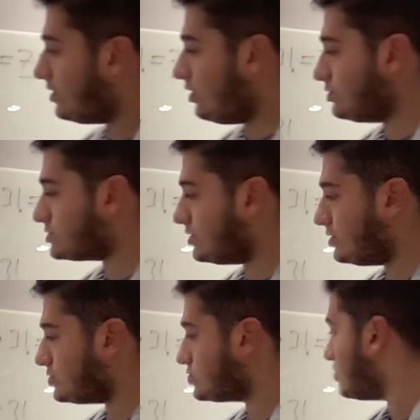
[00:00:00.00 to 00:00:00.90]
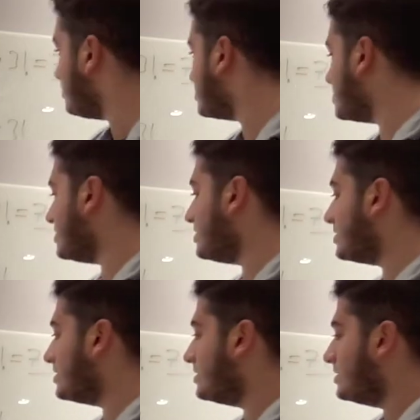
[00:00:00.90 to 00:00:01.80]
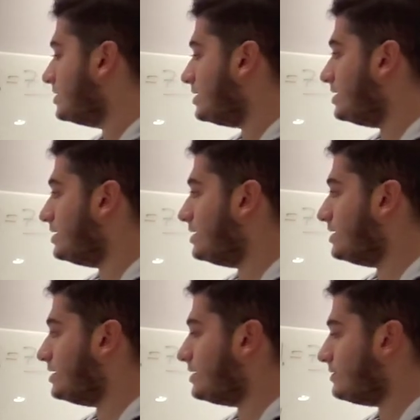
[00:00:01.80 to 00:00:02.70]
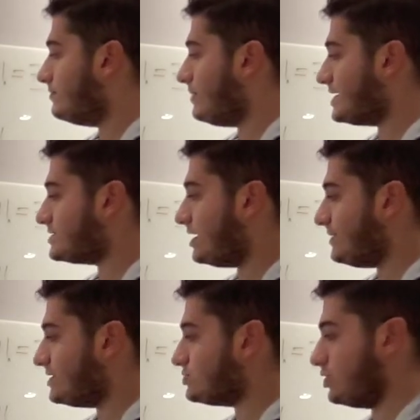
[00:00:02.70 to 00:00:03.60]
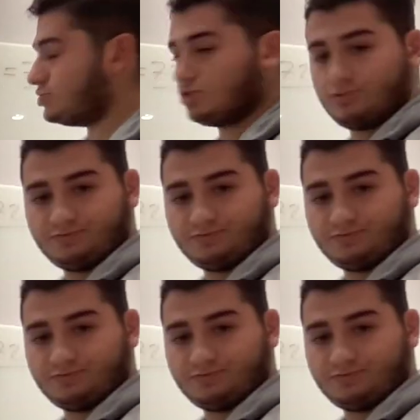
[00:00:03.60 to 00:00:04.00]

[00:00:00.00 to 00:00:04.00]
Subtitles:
also soldering might come at third.